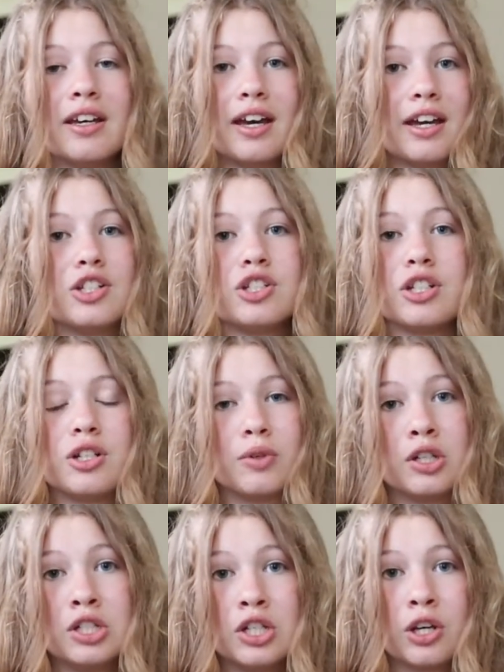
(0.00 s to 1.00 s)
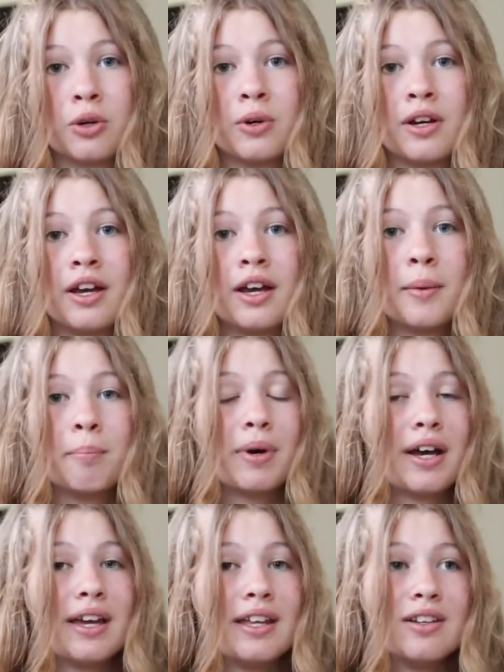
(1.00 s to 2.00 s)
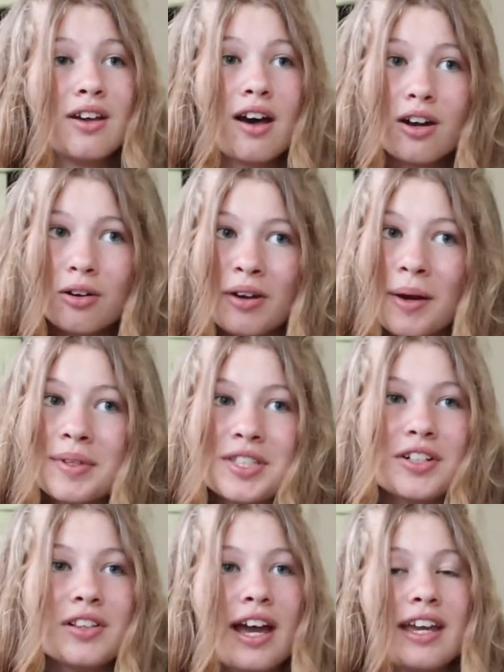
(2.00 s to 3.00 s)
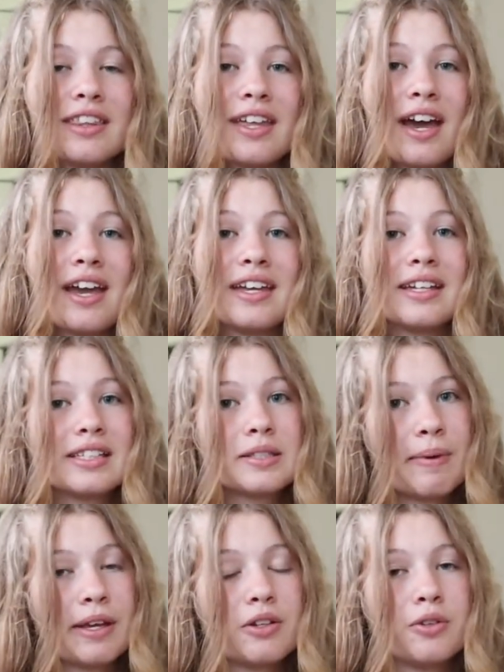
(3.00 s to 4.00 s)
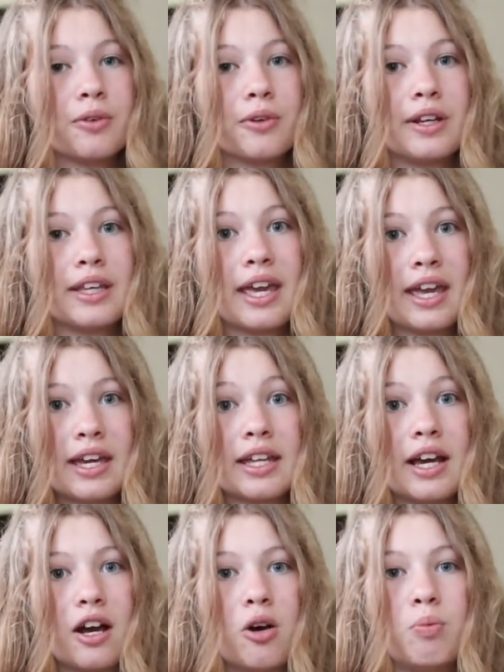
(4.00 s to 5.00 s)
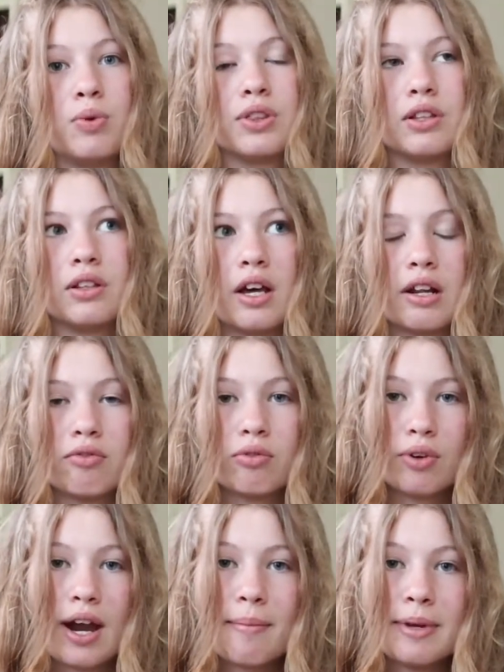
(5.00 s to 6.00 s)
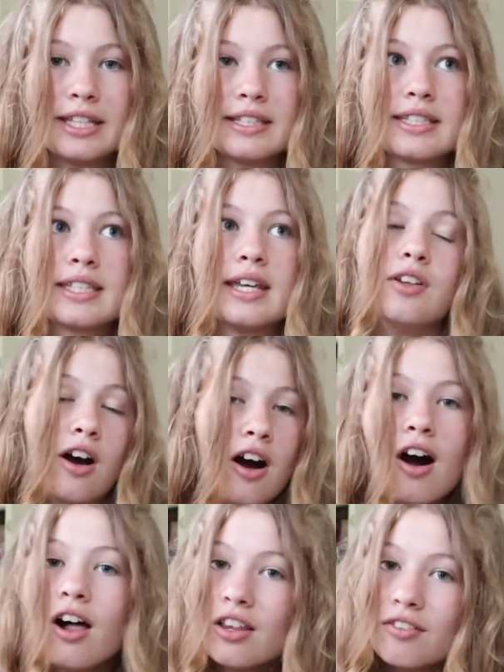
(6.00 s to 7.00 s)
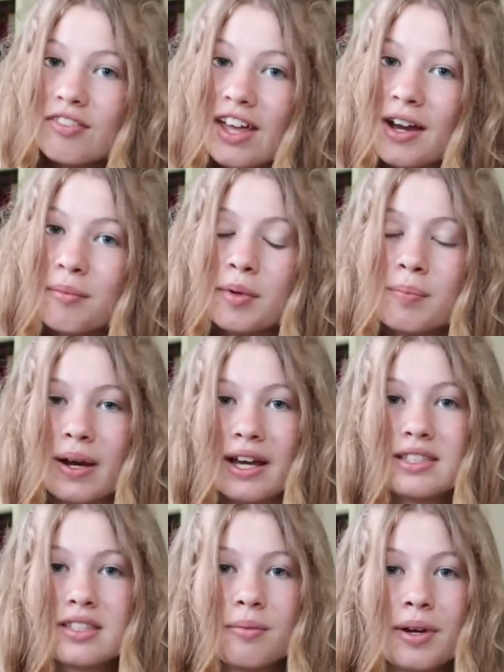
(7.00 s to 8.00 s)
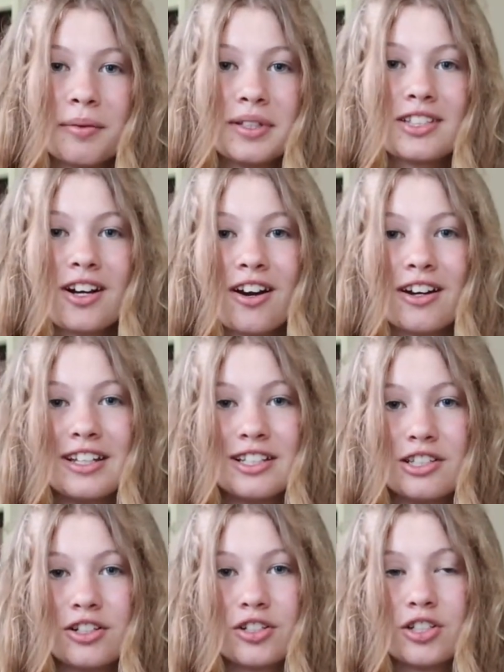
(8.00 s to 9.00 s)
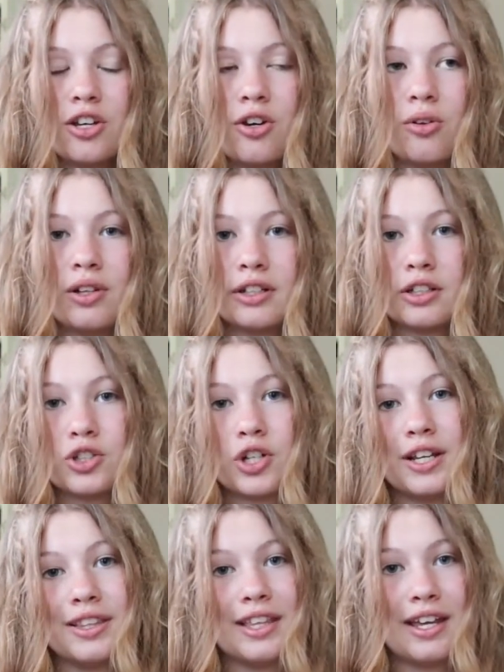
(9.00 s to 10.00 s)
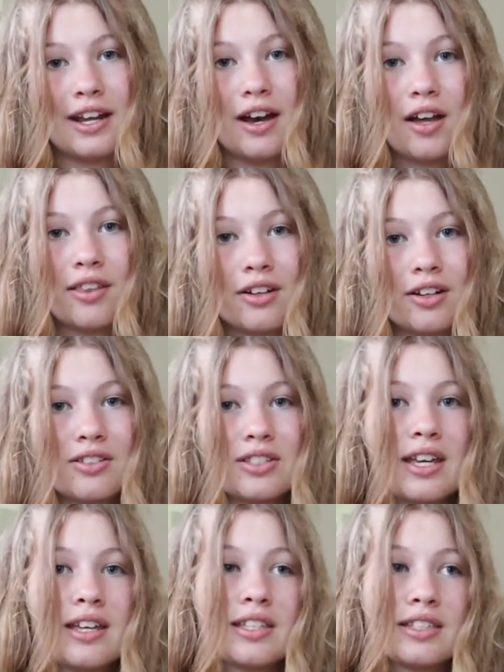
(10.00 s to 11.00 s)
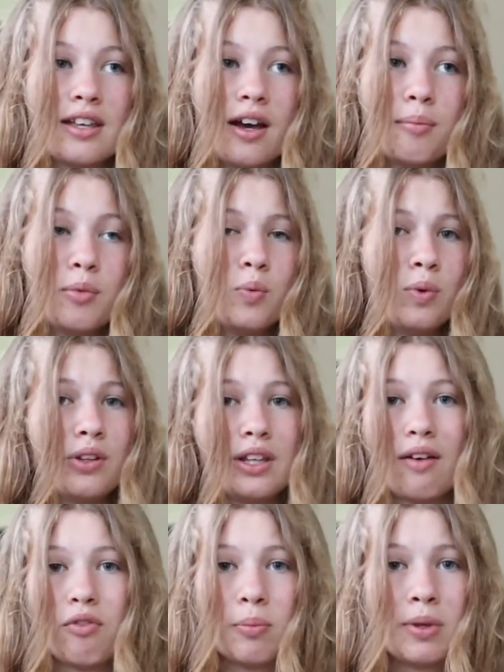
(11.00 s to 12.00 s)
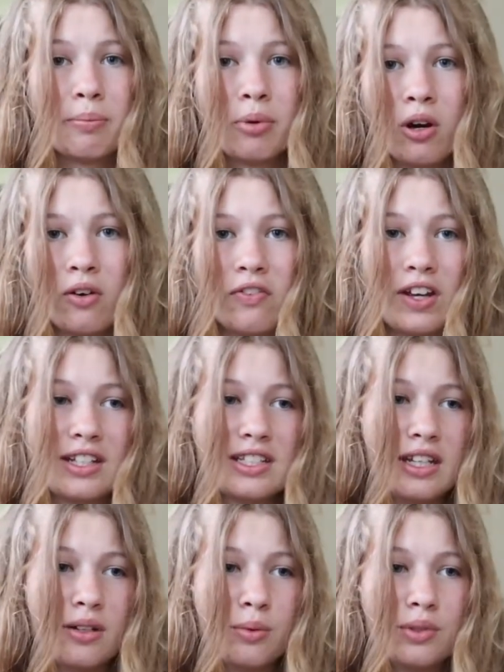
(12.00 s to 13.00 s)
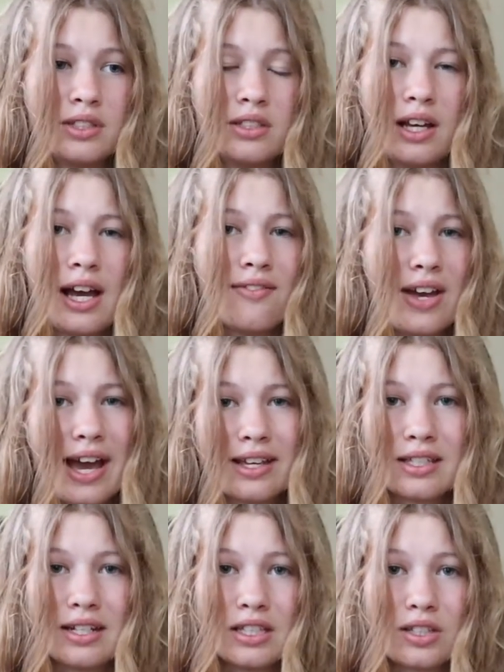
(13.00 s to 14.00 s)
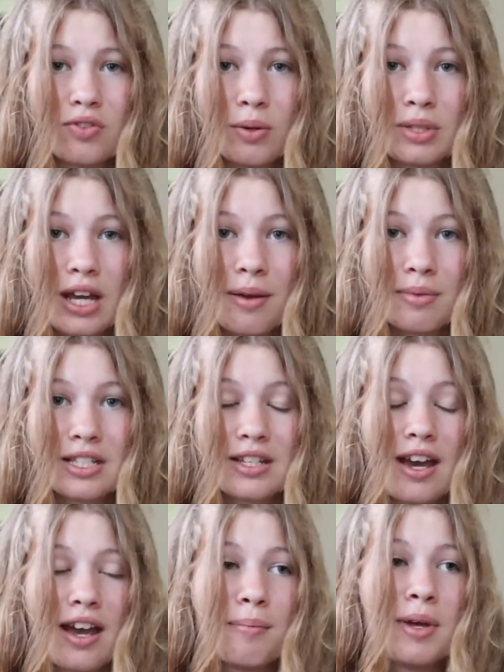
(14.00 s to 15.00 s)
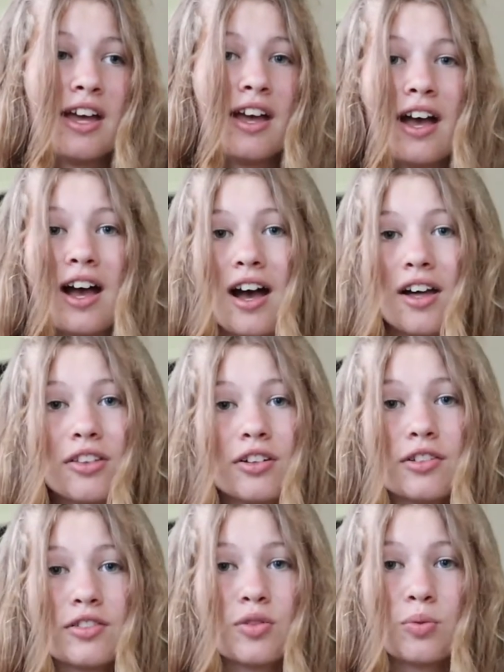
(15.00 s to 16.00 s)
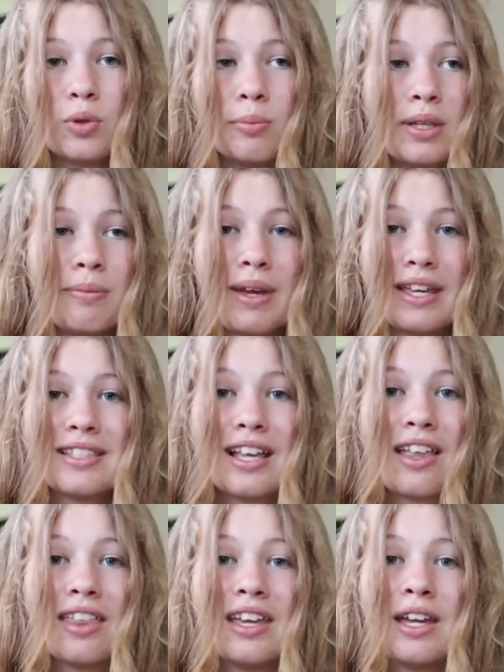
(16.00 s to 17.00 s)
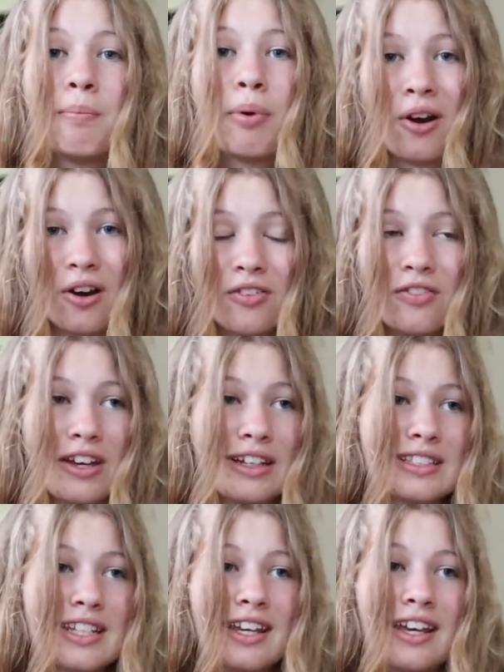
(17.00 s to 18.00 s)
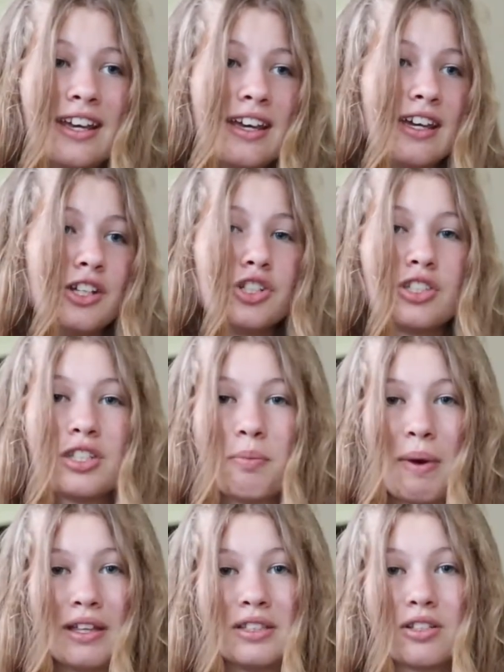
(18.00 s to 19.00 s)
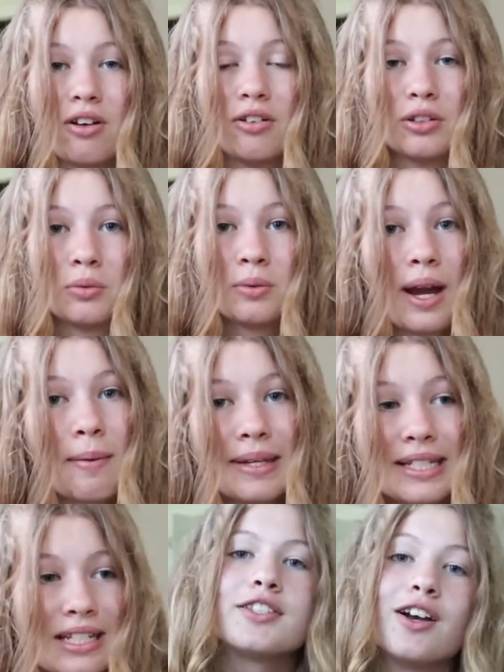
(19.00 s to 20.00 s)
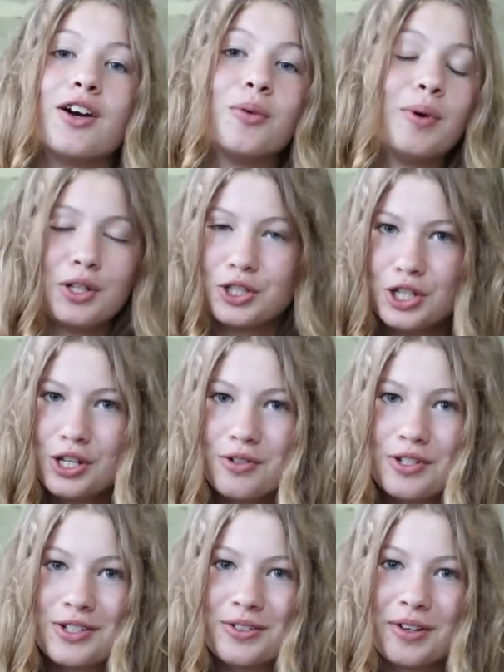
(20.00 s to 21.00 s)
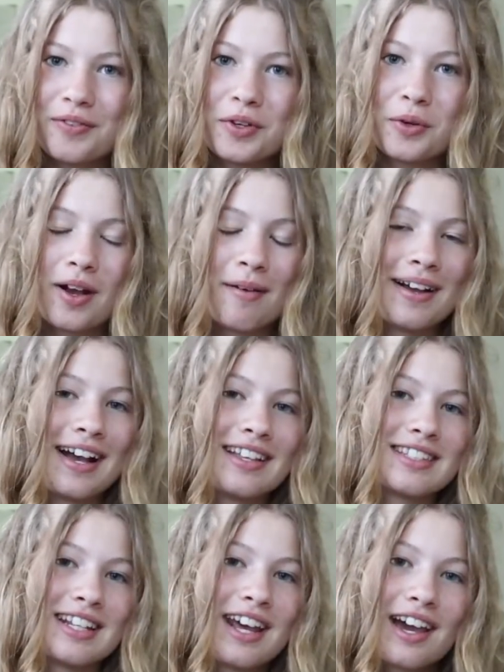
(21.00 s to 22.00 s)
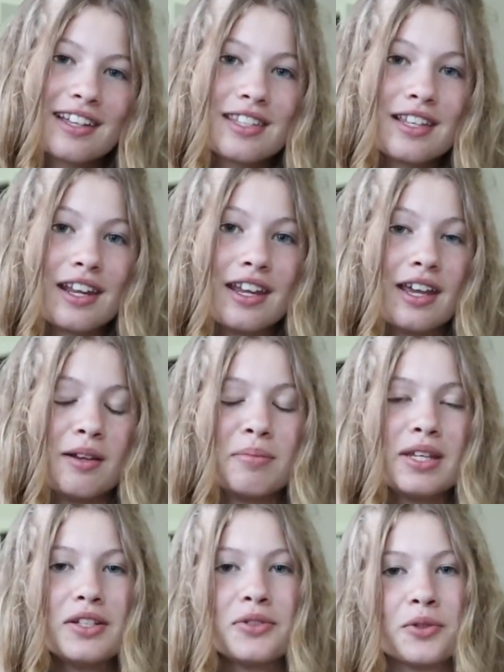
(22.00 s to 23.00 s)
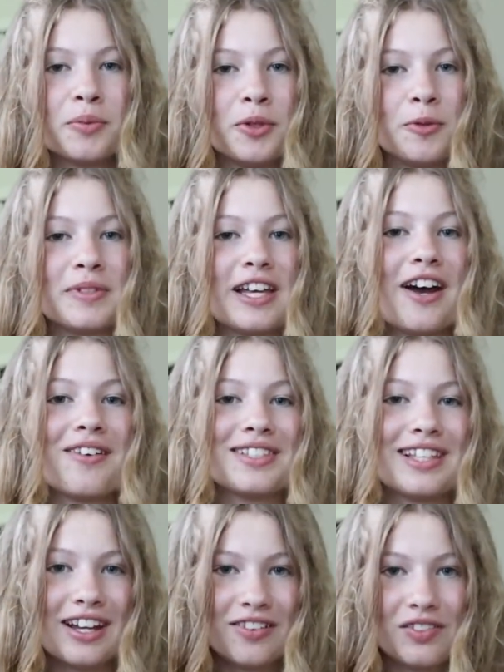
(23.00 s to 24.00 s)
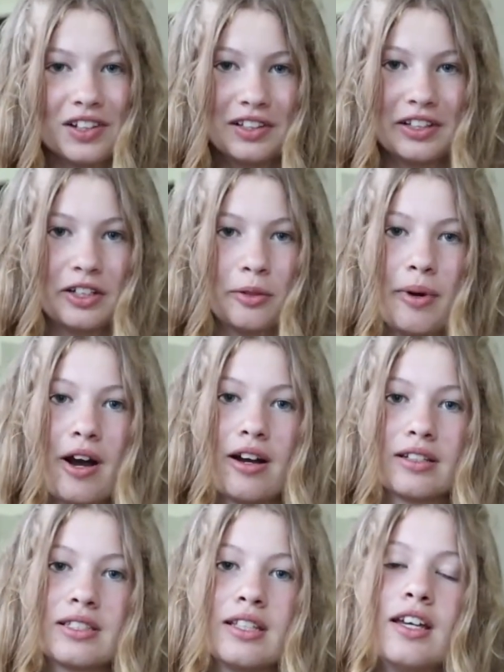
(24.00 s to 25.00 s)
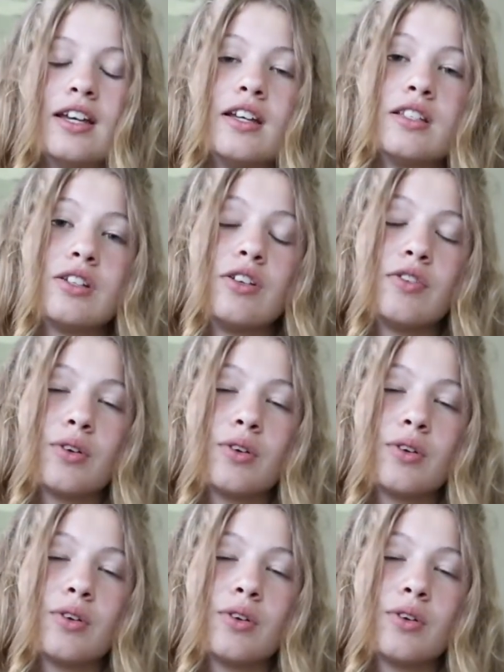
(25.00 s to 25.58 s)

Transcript: and she knew what to do. But not all rabbits are like that, and spaying and neutering can help with a lot of rabbits. Not all of them, but some rabbits are easier to litter train than others. Some will never be perfect and will still have accidents from time to time. Others will be basically perfect. It just depends on the rabbit. So what should you do if your rabbit has an accident and pees or poops outside of the litter box? So if